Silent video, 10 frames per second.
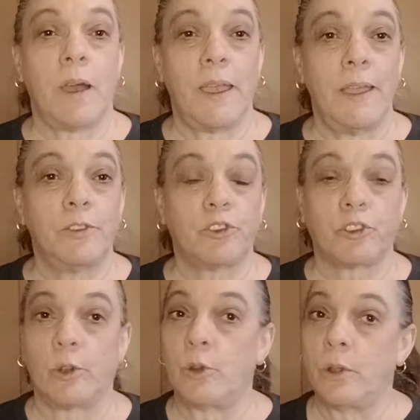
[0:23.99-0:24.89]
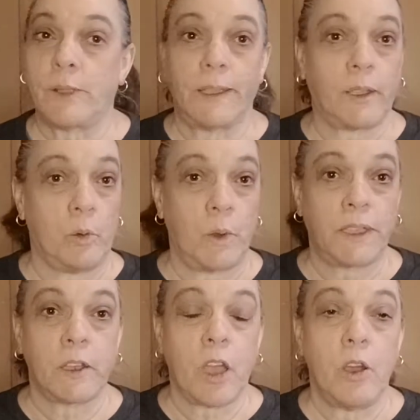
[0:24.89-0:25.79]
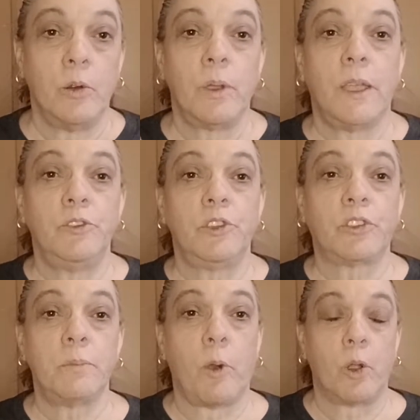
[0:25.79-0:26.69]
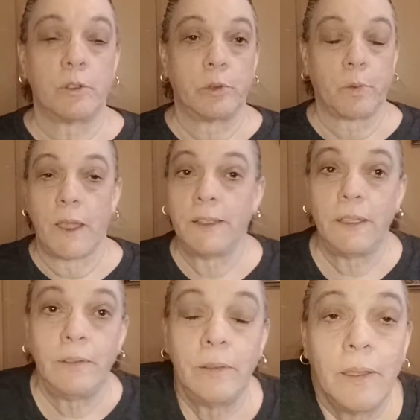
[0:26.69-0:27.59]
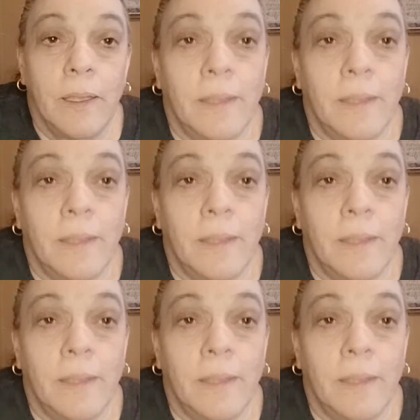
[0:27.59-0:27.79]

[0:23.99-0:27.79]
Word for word: I had this shirt on like a week ago and you seen part of the writing.